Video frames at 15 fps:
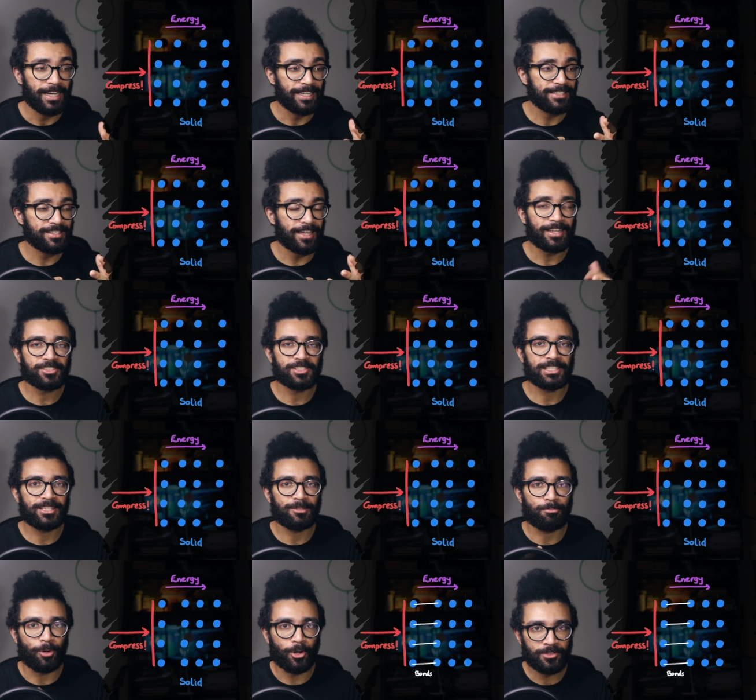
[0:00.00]
and it's actually
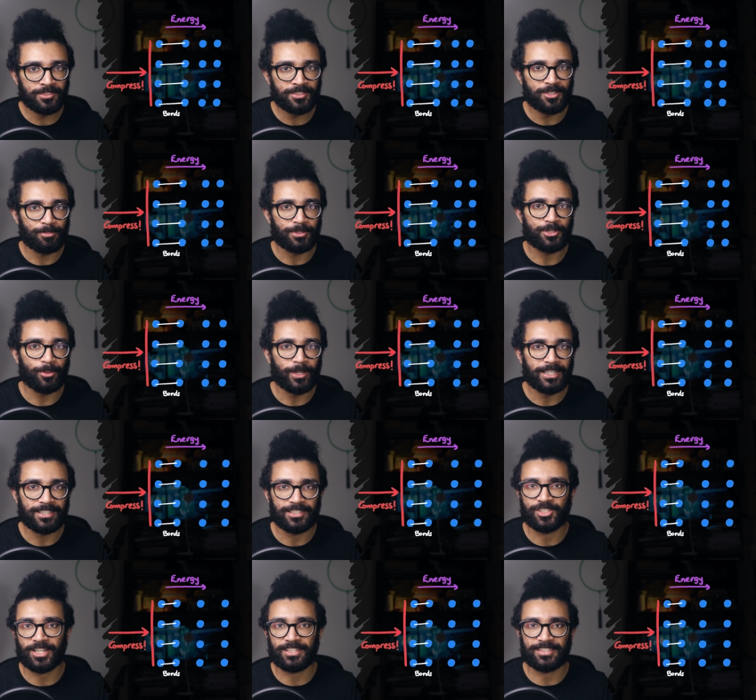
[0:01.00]
the bonds between
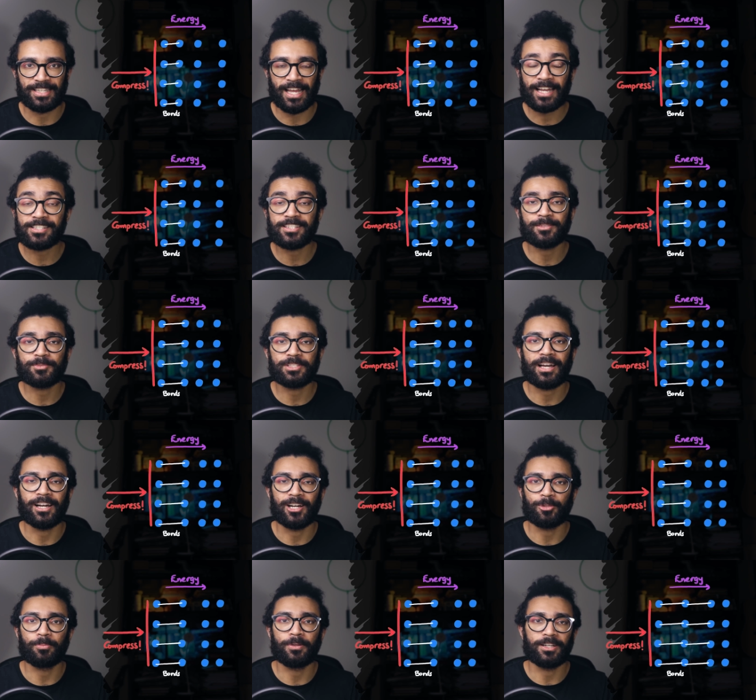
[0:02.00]
adjacent atoms that
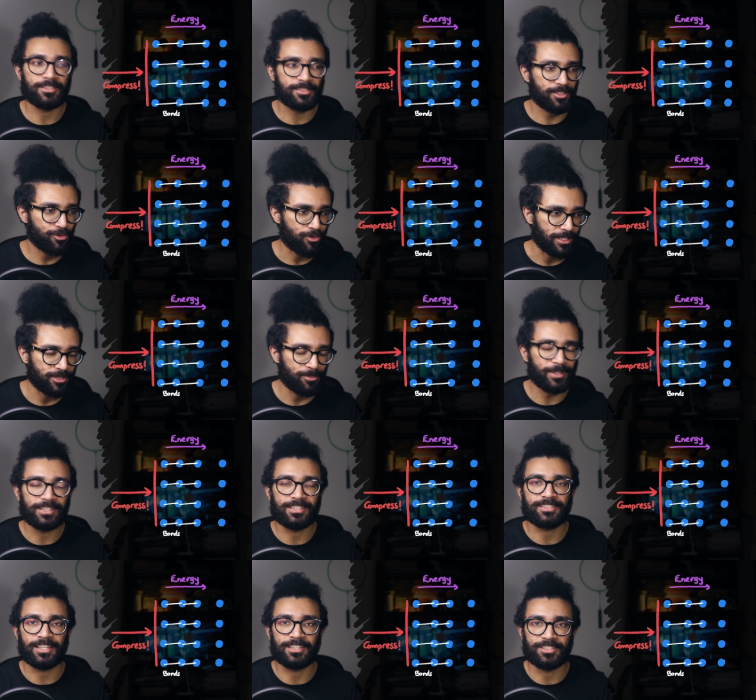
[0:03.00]
help us
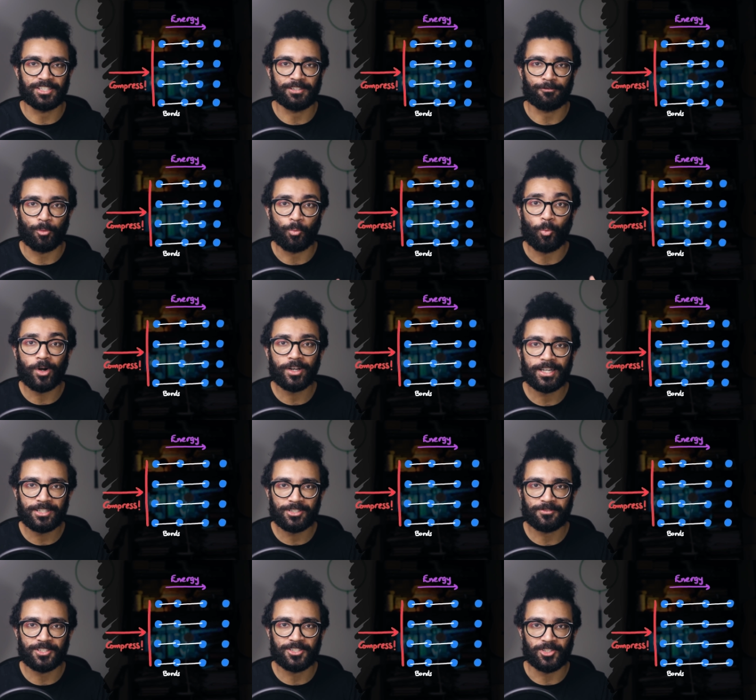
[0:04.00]
transmit this energy from one
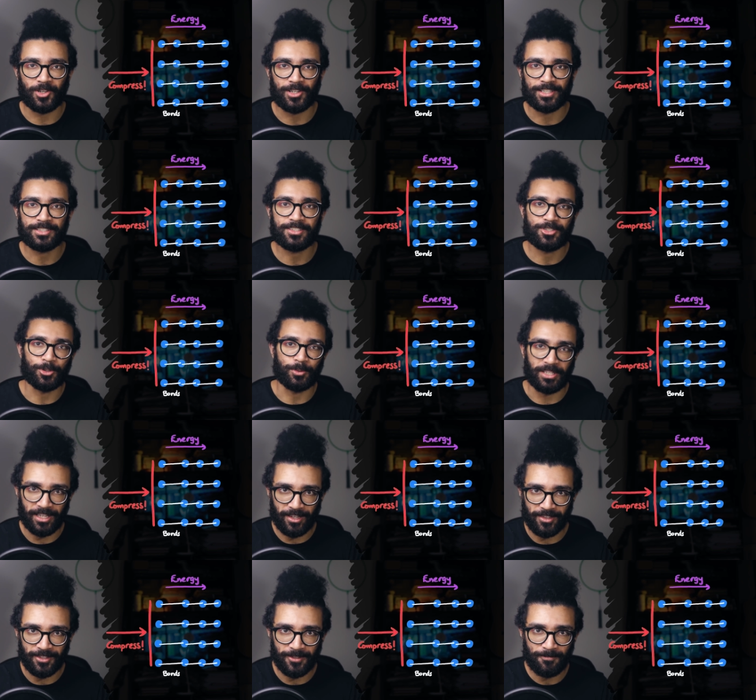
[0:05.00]
end of the solid to
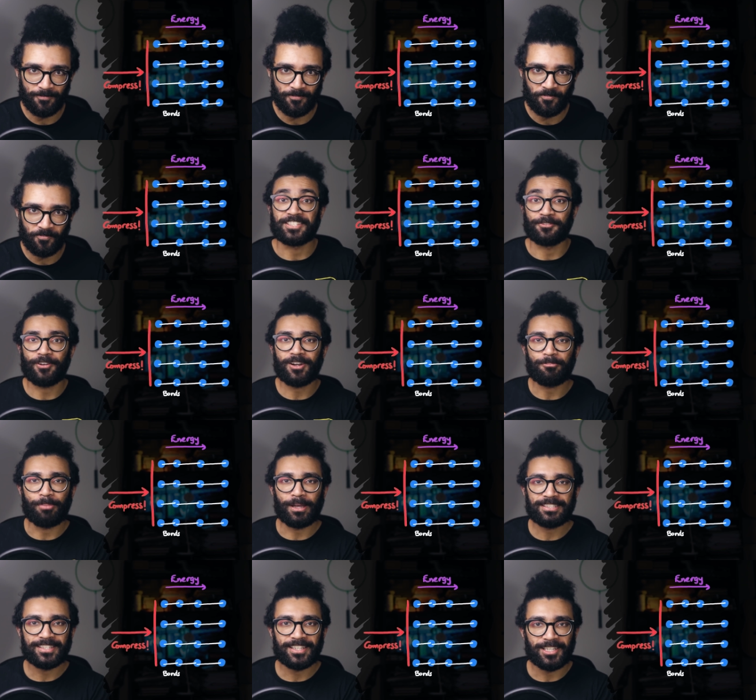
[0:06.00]
the other. As a very
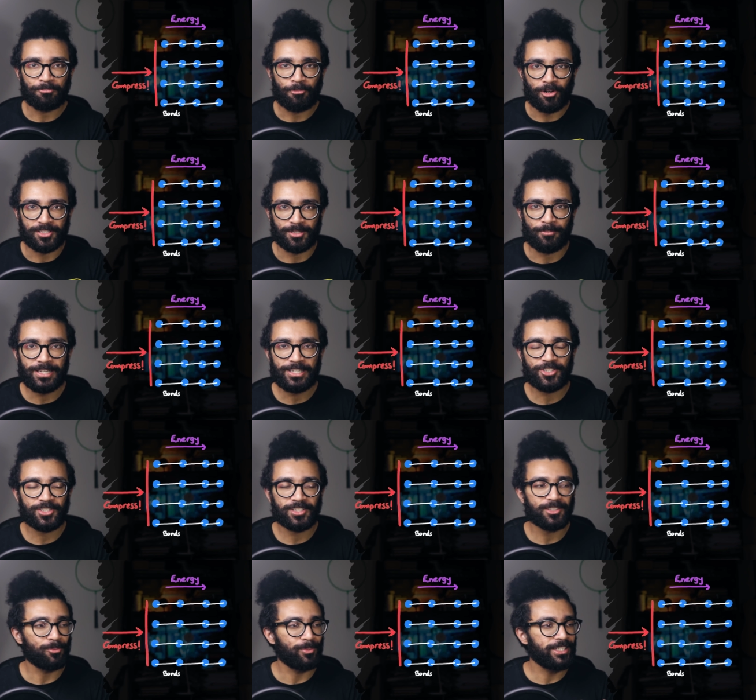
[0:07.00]
basic
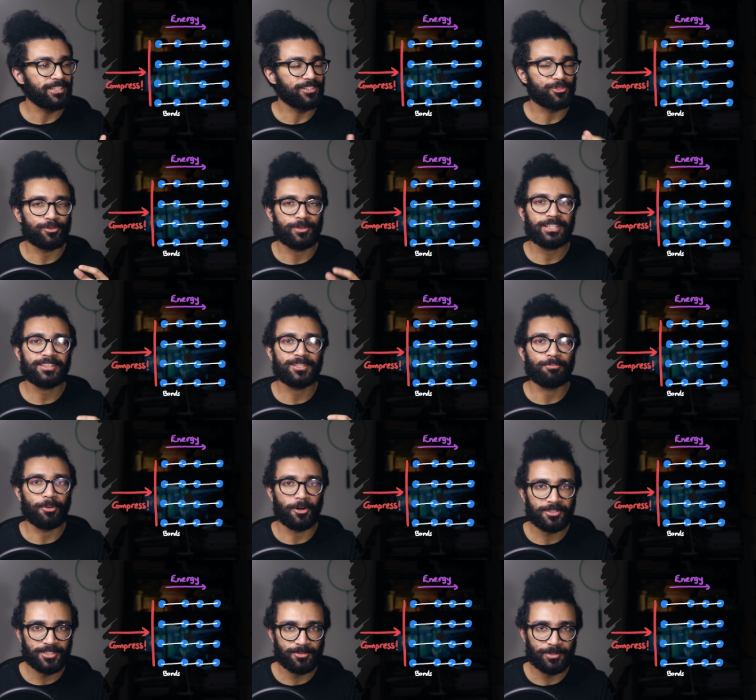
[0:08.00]
approximation, we can treat the
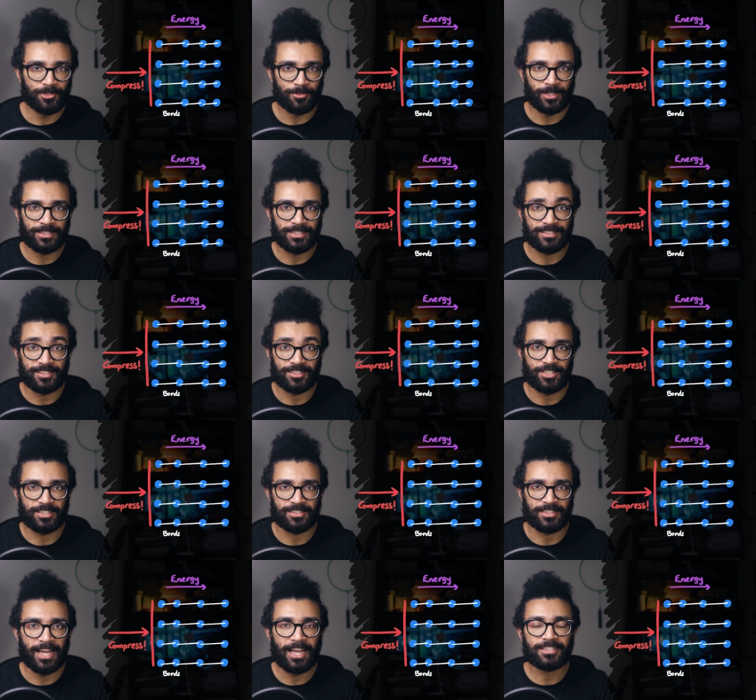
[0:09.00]
bonds between these
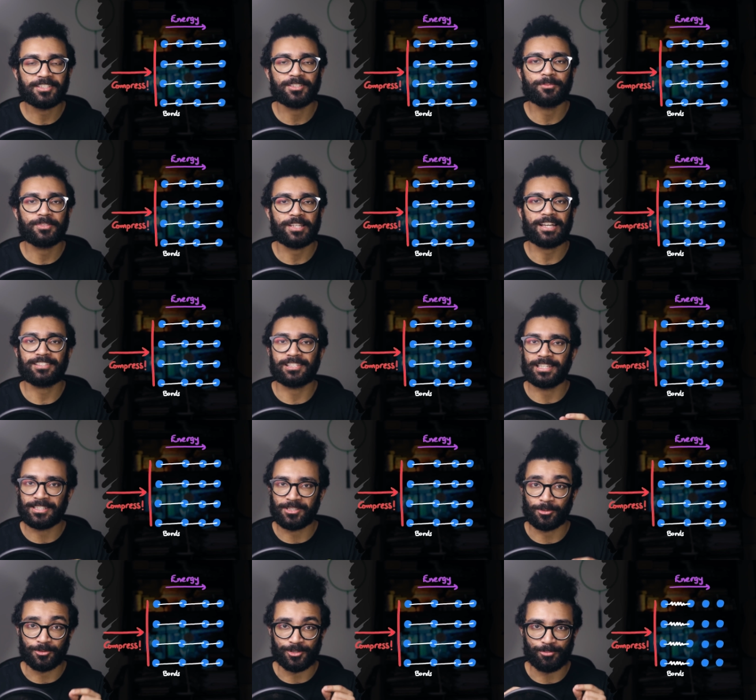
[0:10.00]
adjacent atoms as
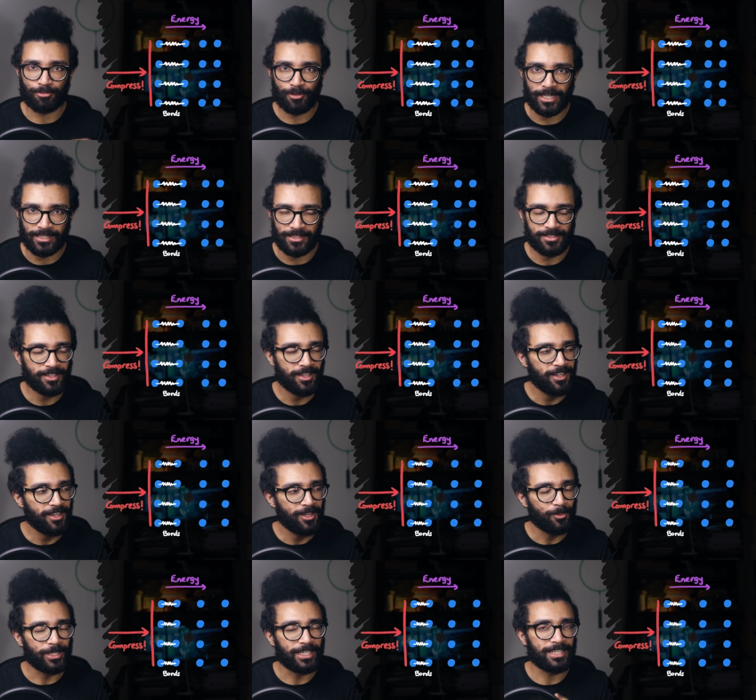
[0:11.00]
little springs.
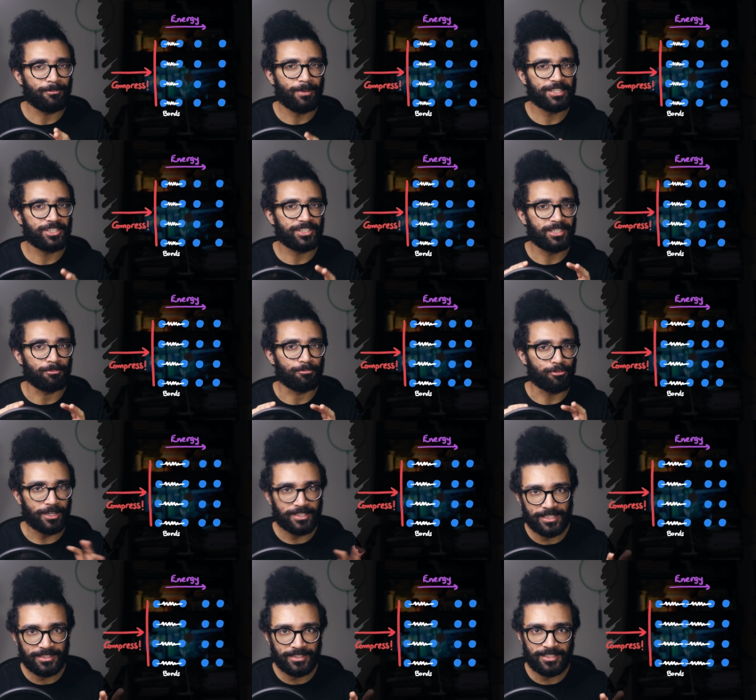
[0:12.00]
We can imagine
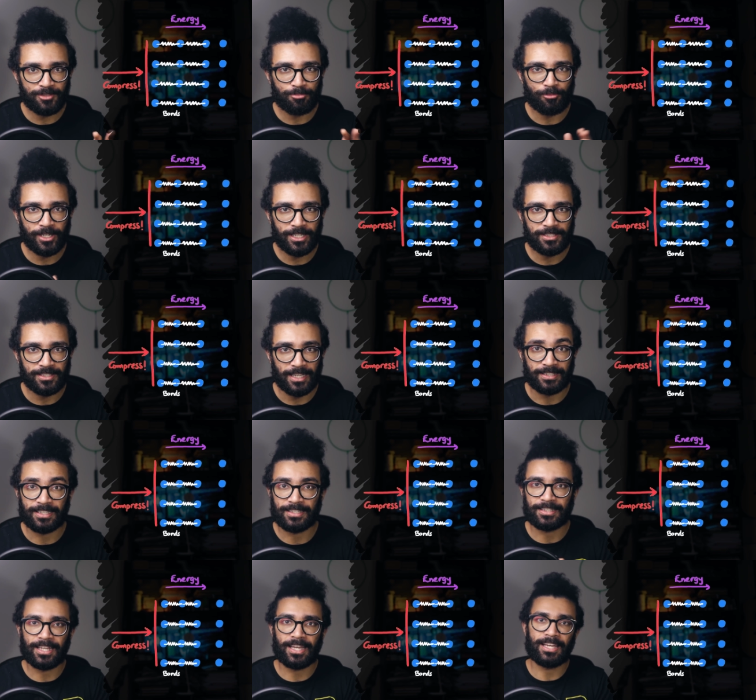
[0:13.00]
compressing these springs and
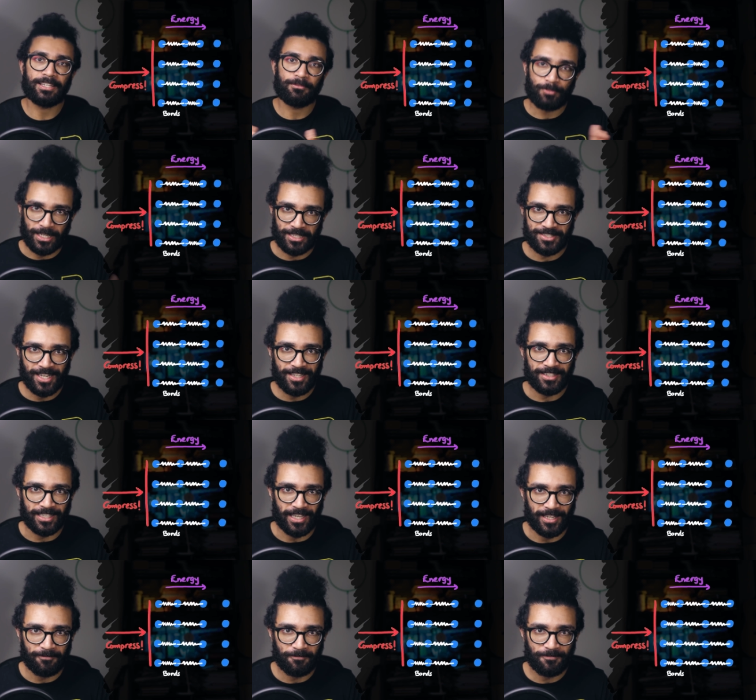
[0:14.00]
then they extend
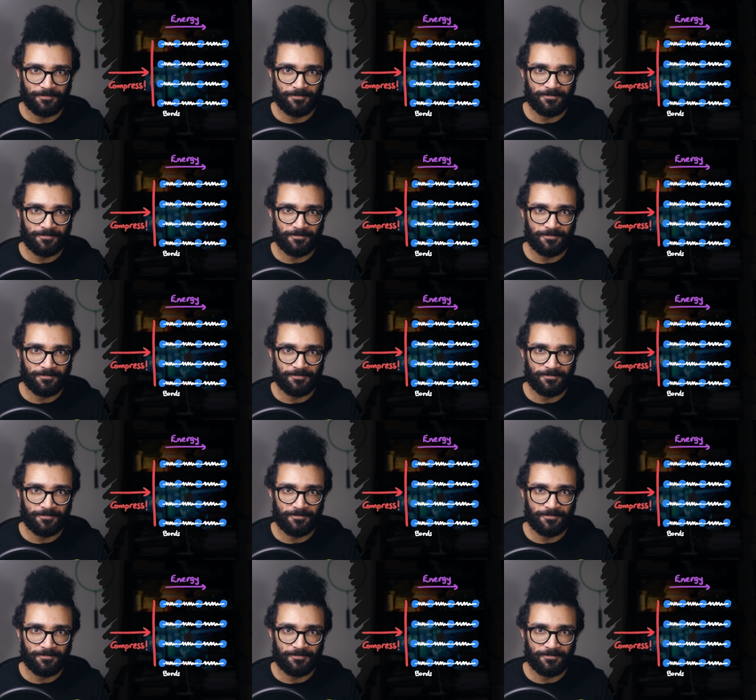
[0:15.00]
again.